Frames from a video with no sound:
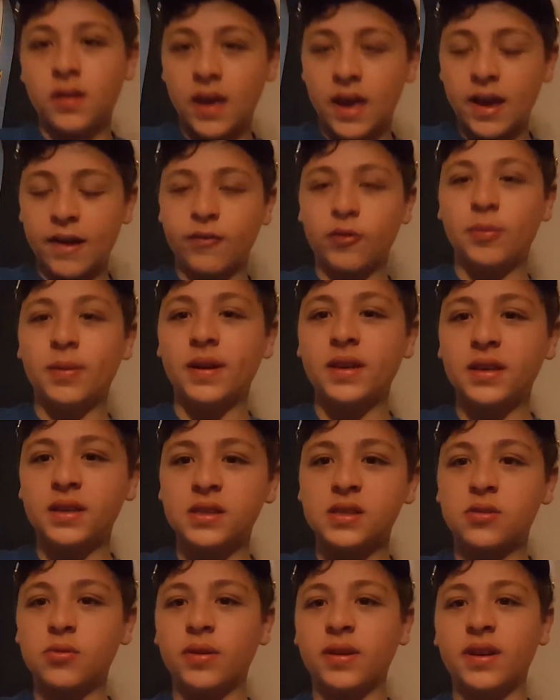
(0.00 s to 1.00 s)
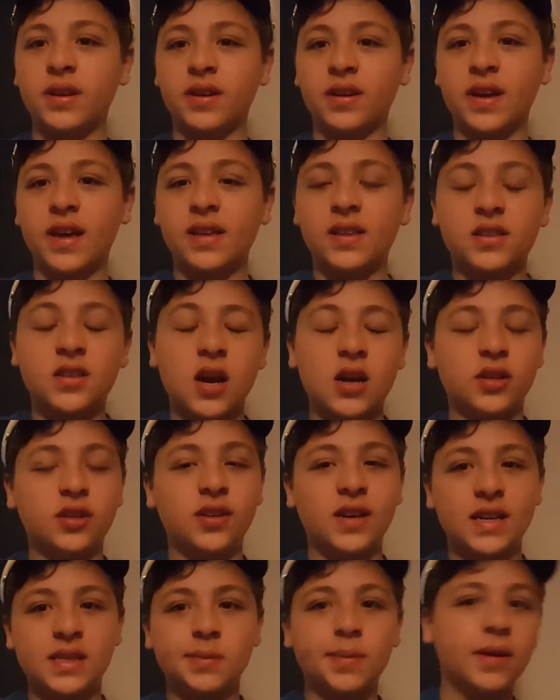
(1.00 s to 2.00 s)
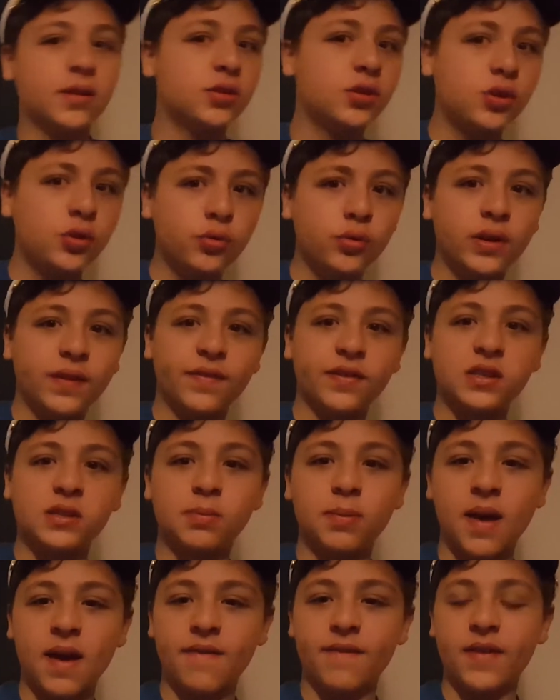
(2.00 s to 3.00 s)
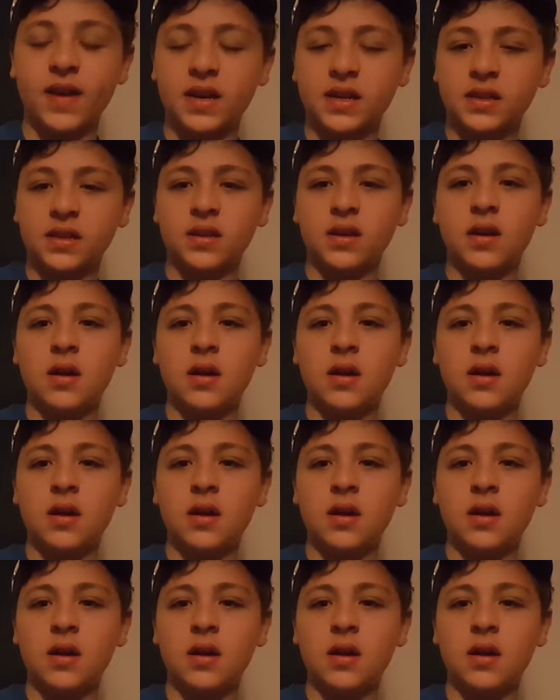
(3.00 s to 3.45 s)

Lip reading: Hey everybody, Squid here again, talking to you guys about two different Splatfests,